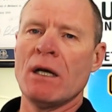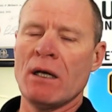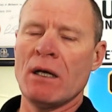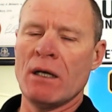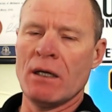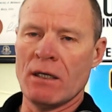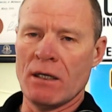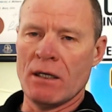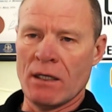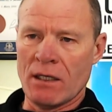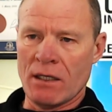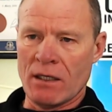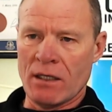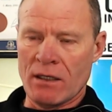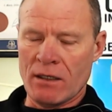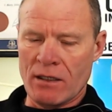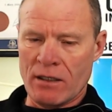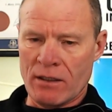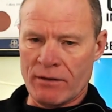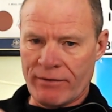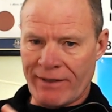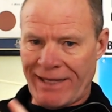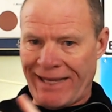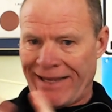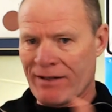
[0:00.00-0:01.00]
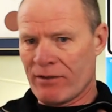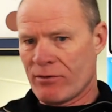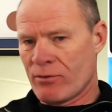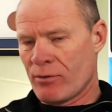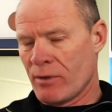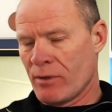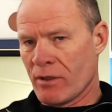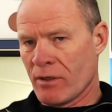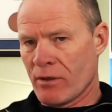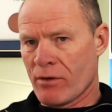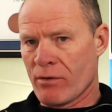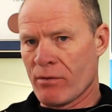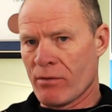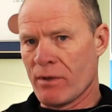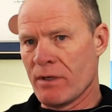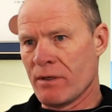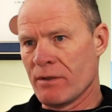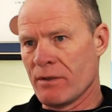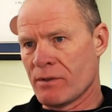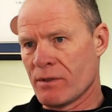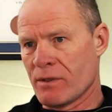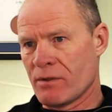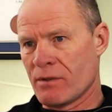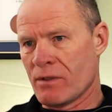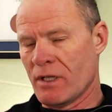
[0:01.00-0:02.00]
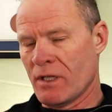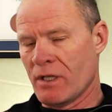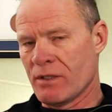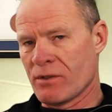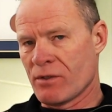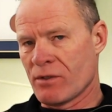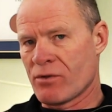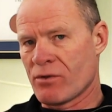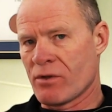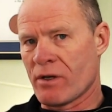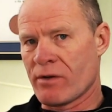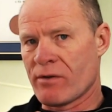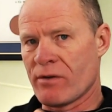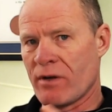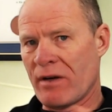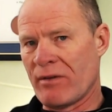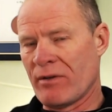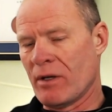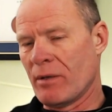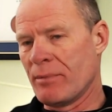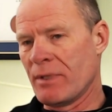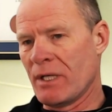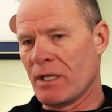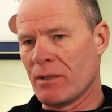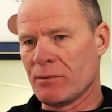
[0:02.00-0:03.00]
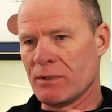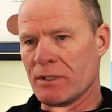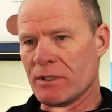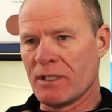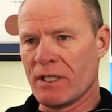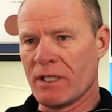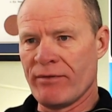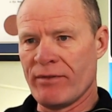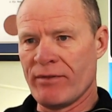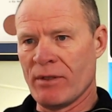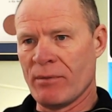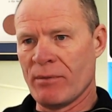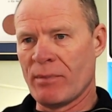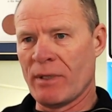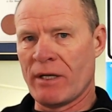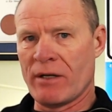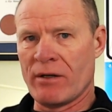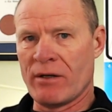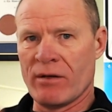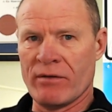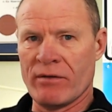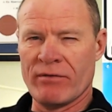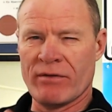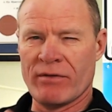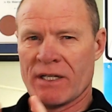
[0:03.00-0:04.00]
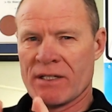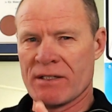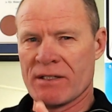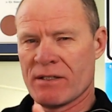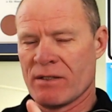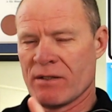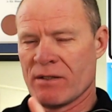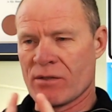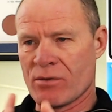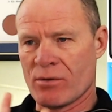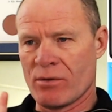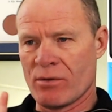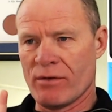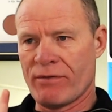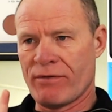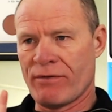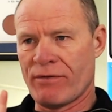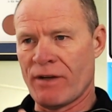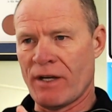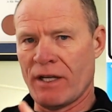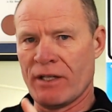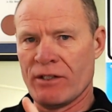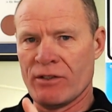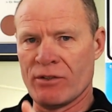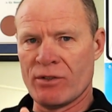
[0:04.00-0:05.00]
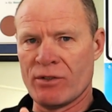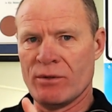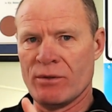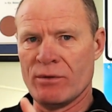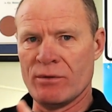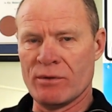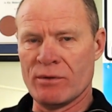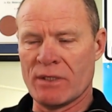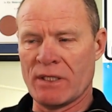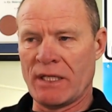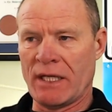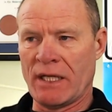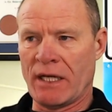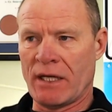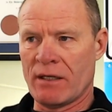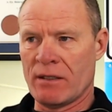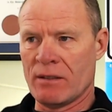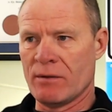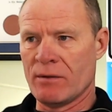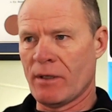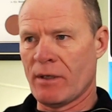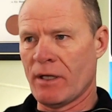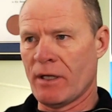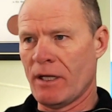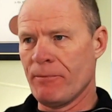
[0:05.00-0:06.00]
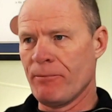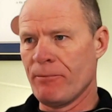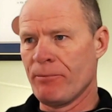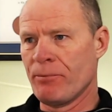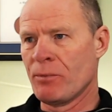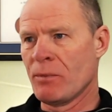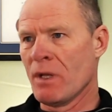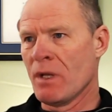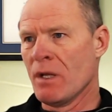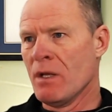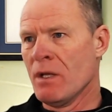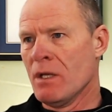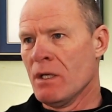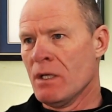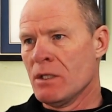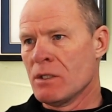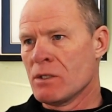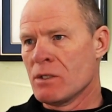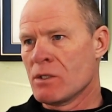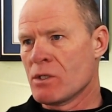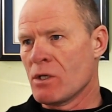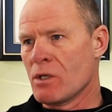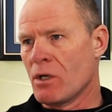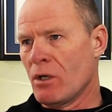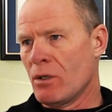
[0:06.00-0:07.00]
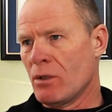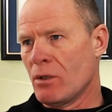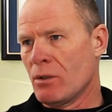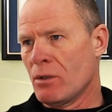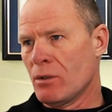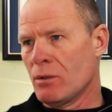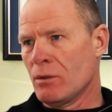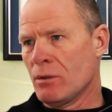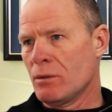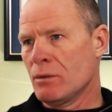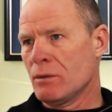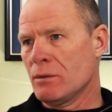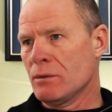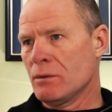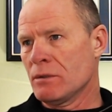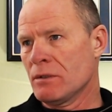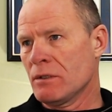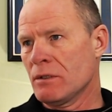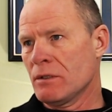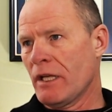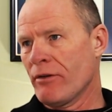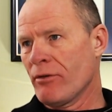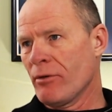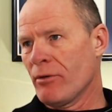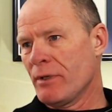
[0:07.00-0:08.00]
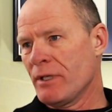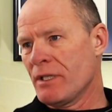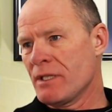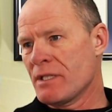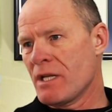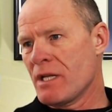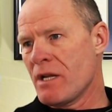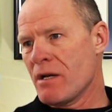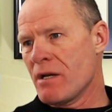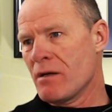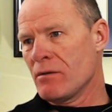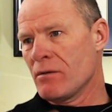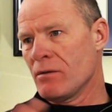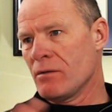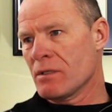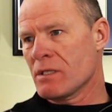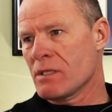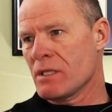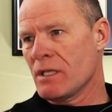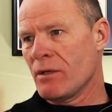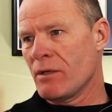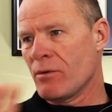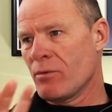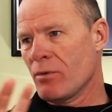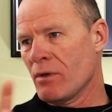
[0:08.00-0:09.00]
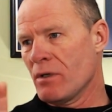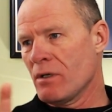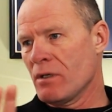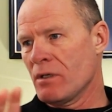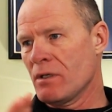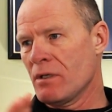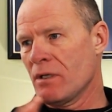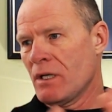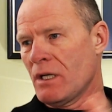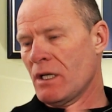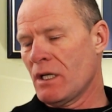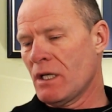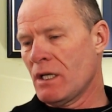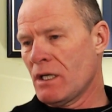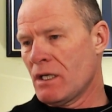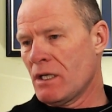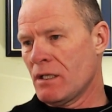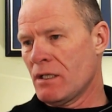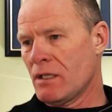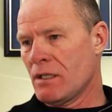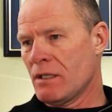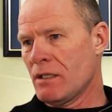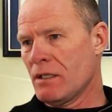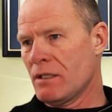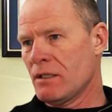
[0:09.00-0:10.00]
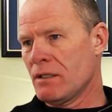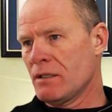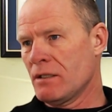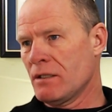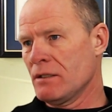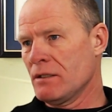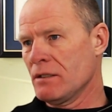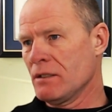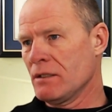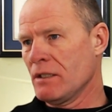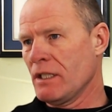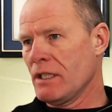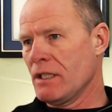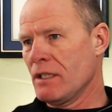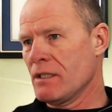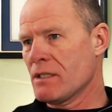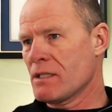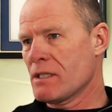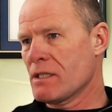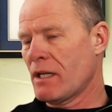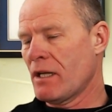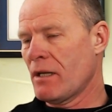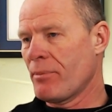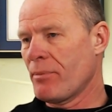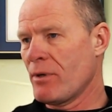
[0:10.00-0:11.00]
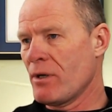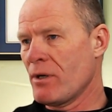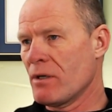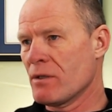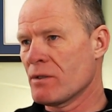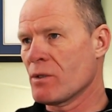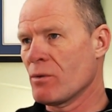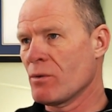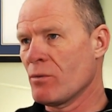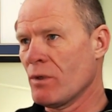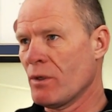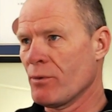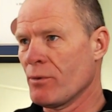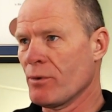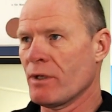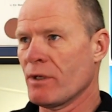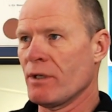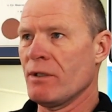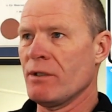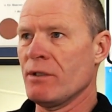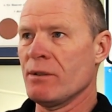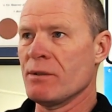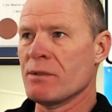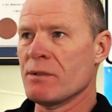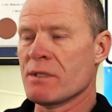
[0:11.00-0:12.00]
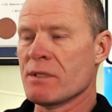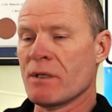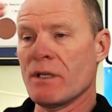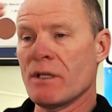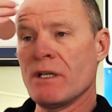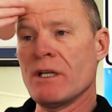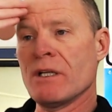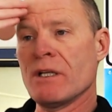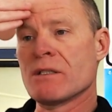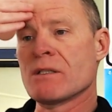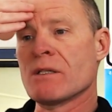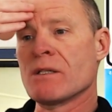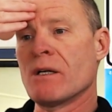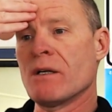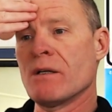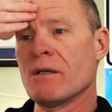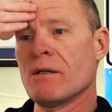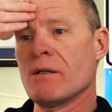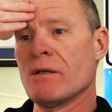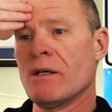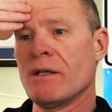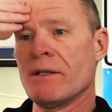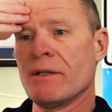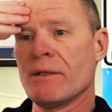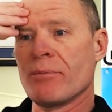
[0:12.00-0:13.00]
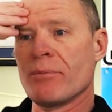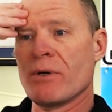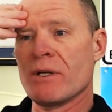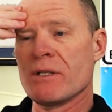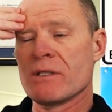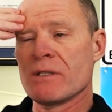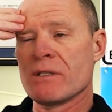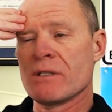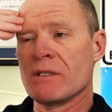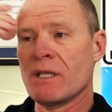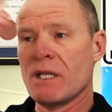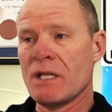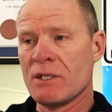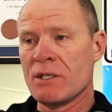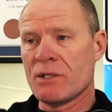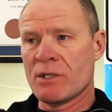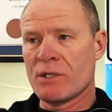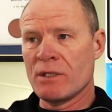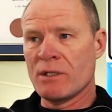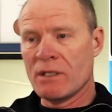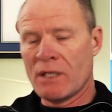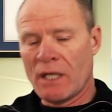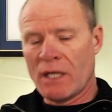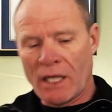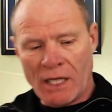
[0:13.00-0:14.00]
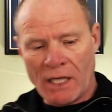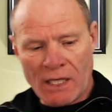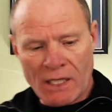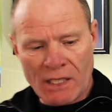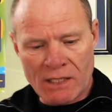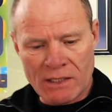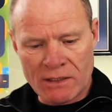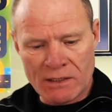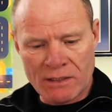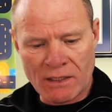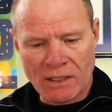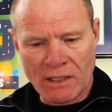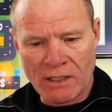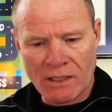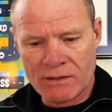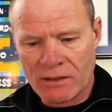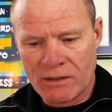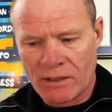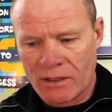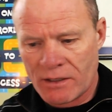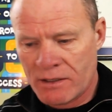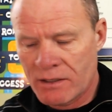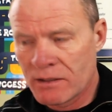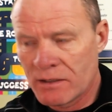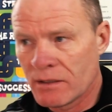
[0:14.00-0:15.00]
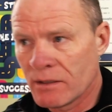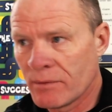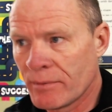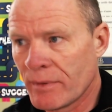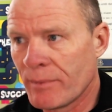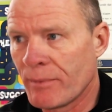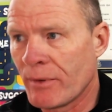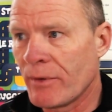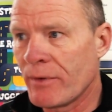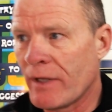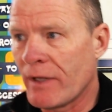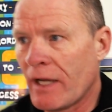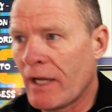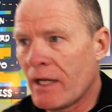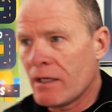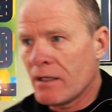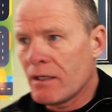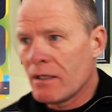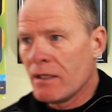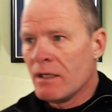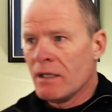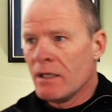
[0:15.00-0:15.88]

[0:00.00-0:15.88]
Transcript: uh, of entering a career as a, as a truck driver, I'll be able to give you better advice that's sort of fine tuned to that. Okay. So everybody's here. It looks like we're uh, getting set up here. So what we're going to do is I'm going to get started on the presentation and uh, talk to you a little bit about that.